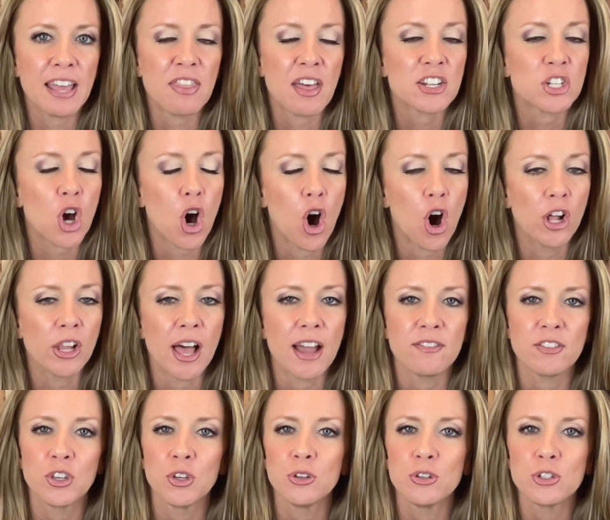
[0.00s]
That's all
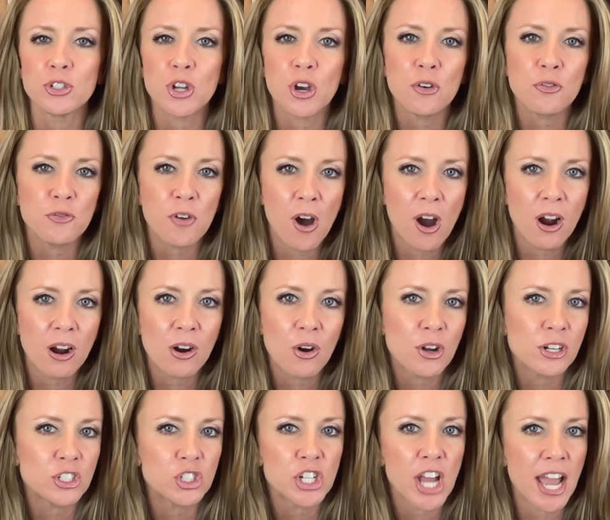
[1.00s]
I've used so far
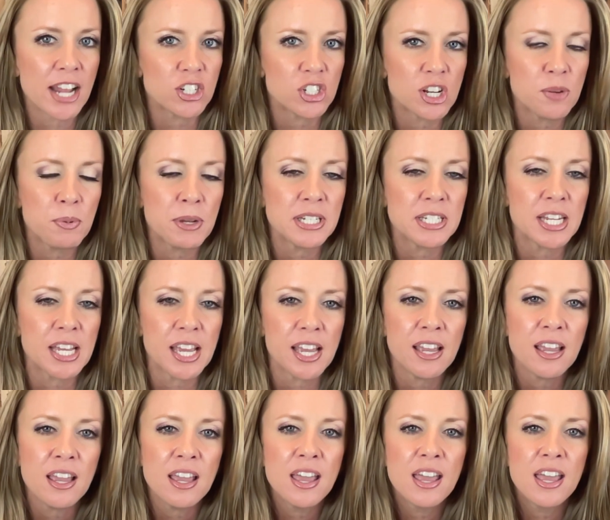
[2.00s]
on
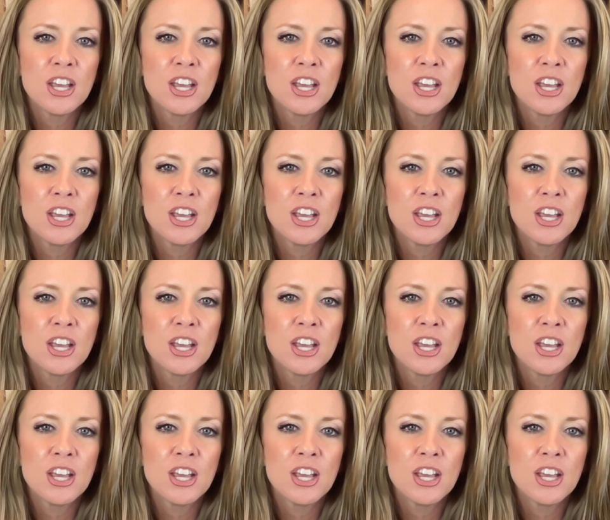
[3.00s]
ChatGPT.